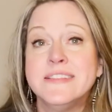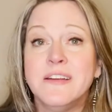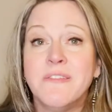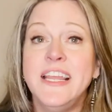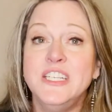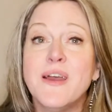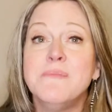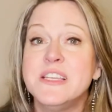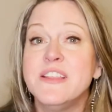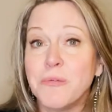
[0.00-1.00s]
and range
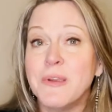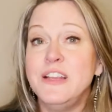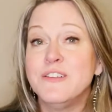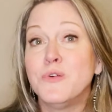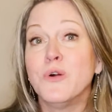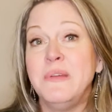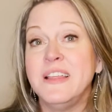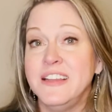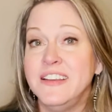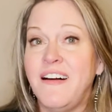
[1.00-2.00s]
up to $3 to $4
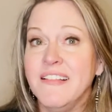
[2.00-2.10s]
million.